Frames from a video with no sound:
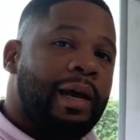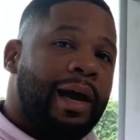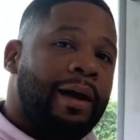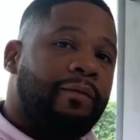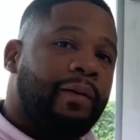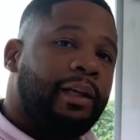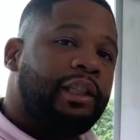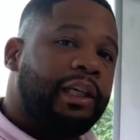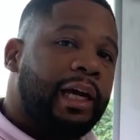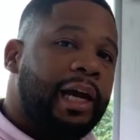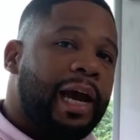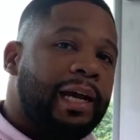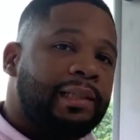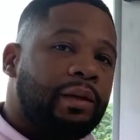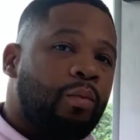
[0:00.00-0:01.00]
FHA
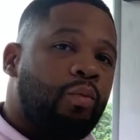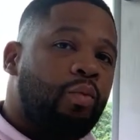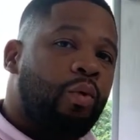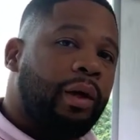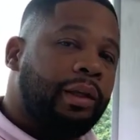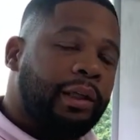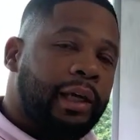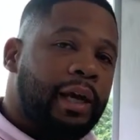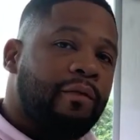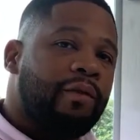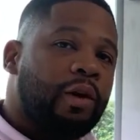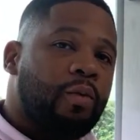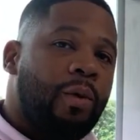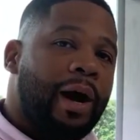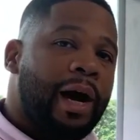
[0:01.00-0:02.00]
has a one year
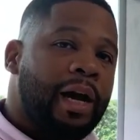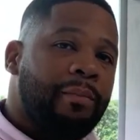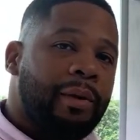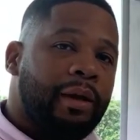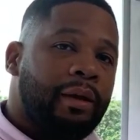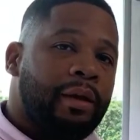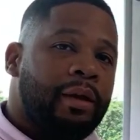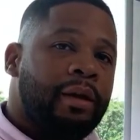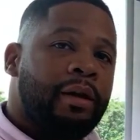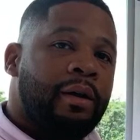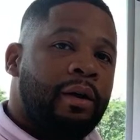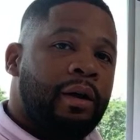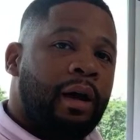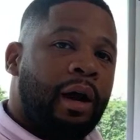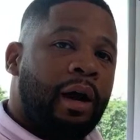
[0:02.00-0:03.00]
requirement
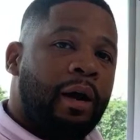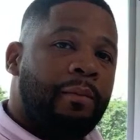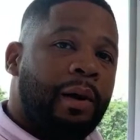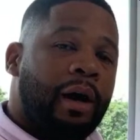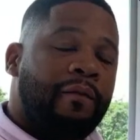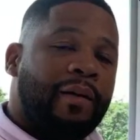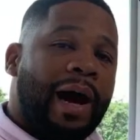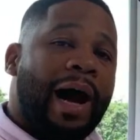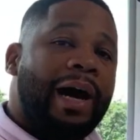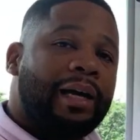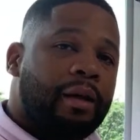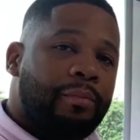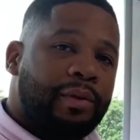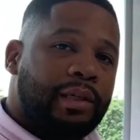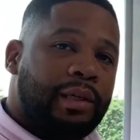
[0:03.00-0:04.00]
um, of
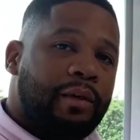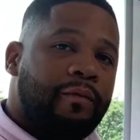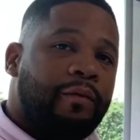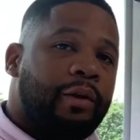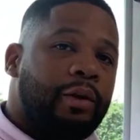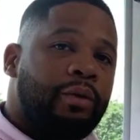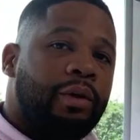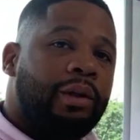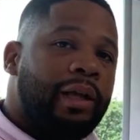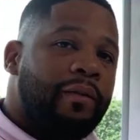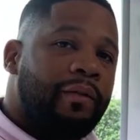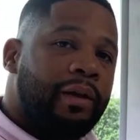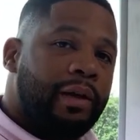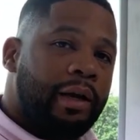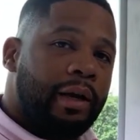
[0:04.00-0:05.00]
occupancy for you to live
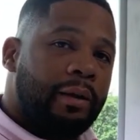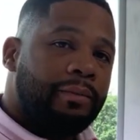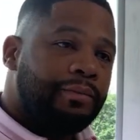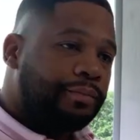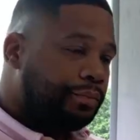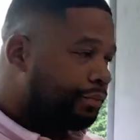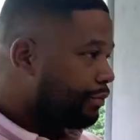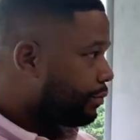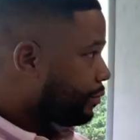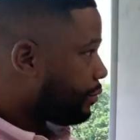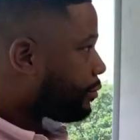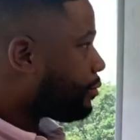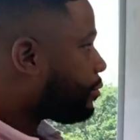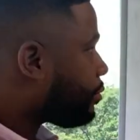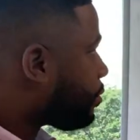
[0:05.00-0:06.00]
in there.
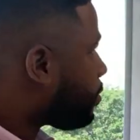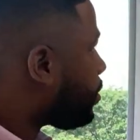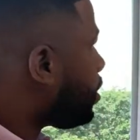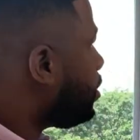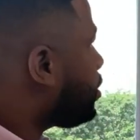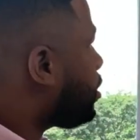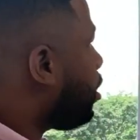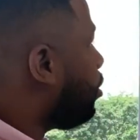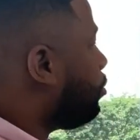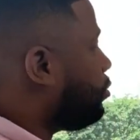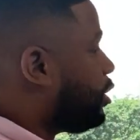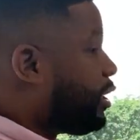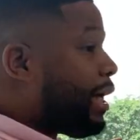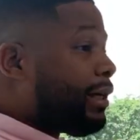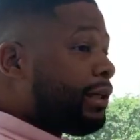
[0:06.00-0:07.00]
So
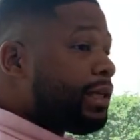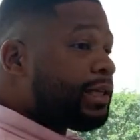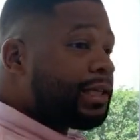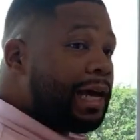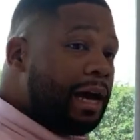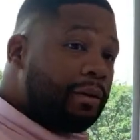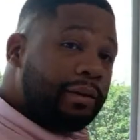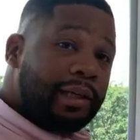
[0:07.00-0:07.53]
check this out.